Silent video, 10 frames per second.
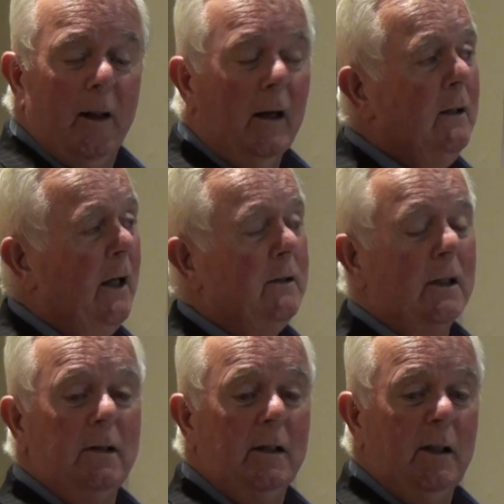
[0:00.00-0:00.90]
And later
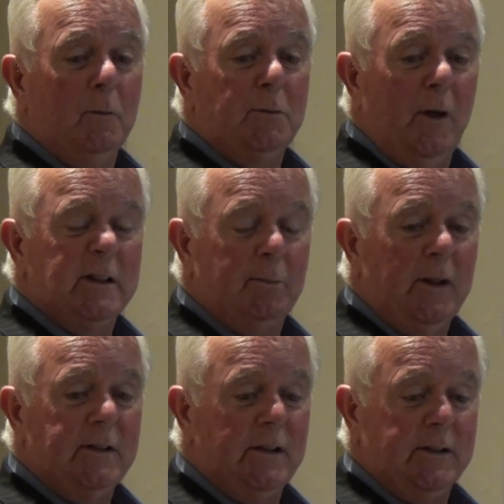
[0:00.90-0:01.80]
that night he was roused by
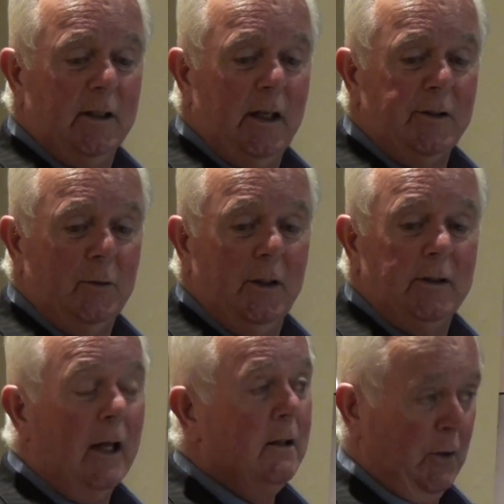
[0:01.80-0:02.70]
his sister Catherine
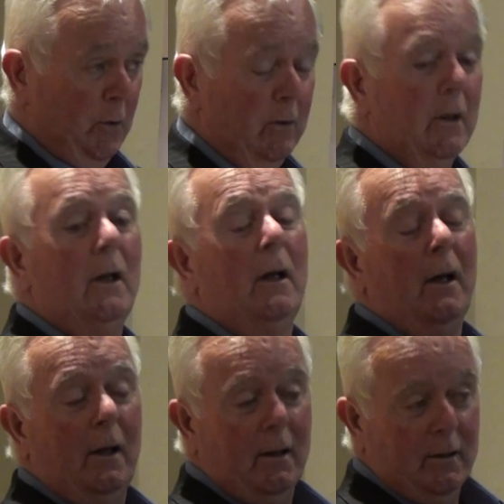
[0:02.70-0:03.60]
and told
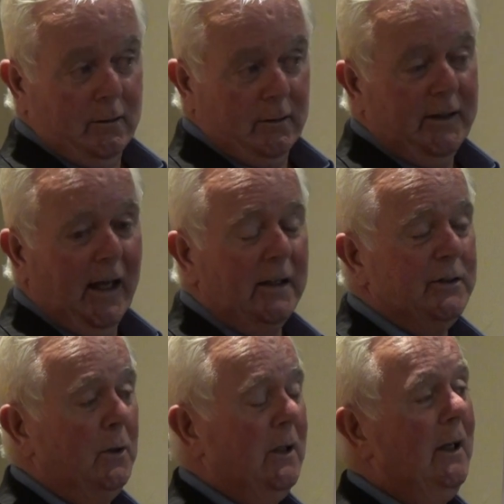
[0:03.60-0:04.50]
the
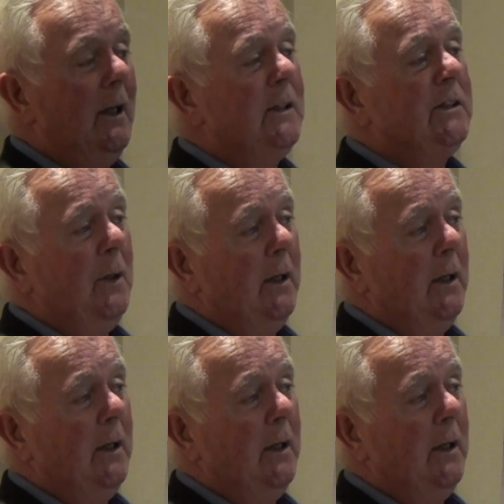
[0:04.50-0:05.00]
towns around Clonard Street.